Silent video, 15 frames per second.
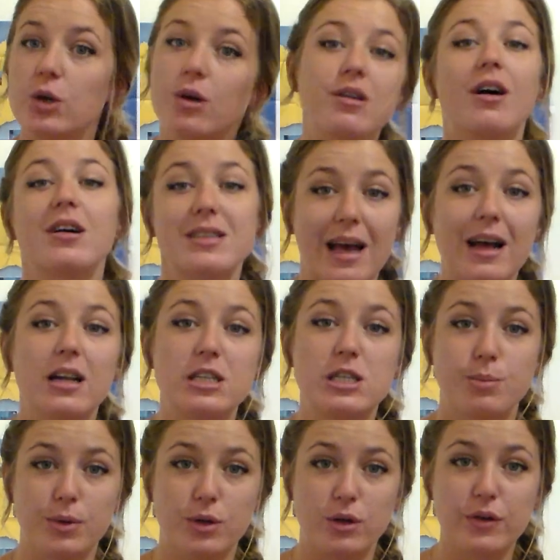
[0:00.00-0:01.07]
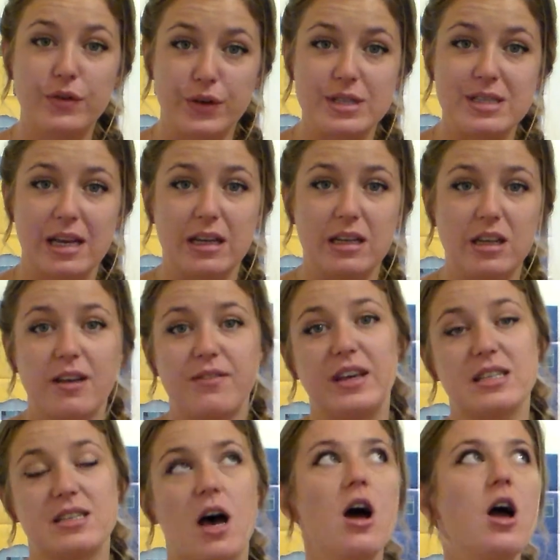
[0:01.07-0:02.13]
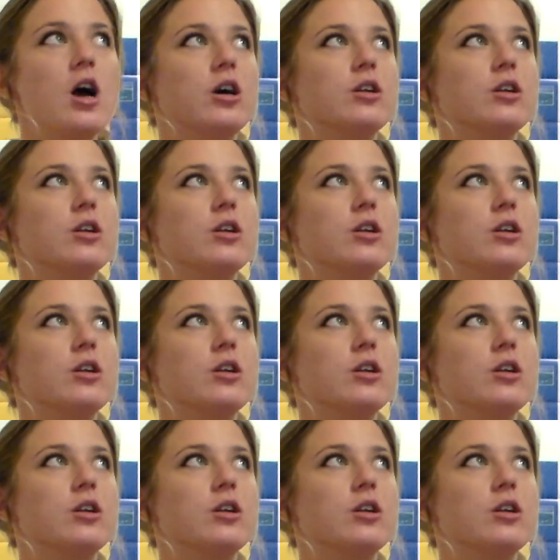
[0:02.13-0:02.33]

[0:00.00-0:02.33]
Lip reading: You're not eligible for a second year visa.